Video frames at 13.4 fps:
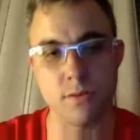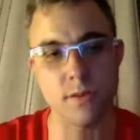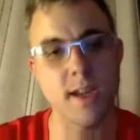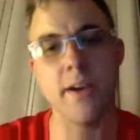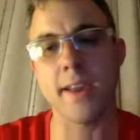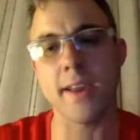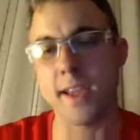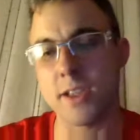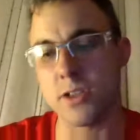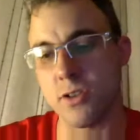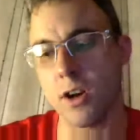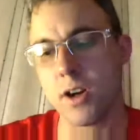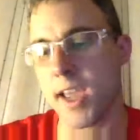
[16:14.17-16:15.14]
Now I get you.
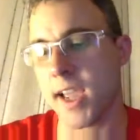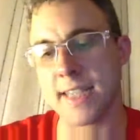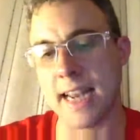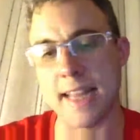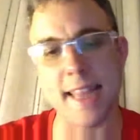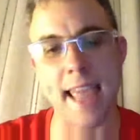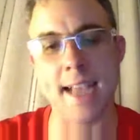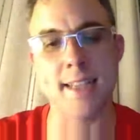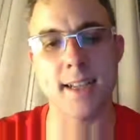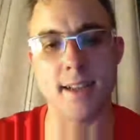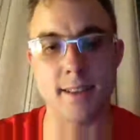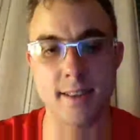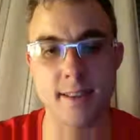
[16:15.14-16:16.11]
Okay, excellent.